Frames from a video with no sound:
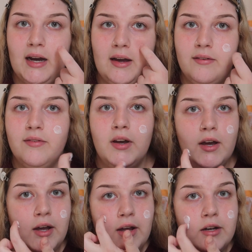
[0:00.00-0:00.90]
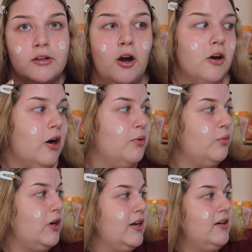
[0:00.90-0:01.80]
I've, knock on
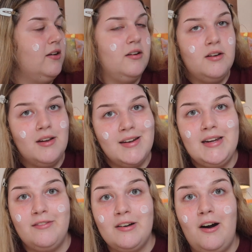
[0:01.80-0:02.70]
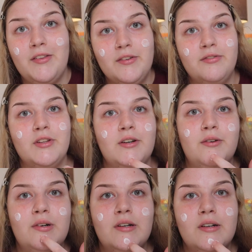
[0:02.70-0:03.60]
wood, never gotten the flu.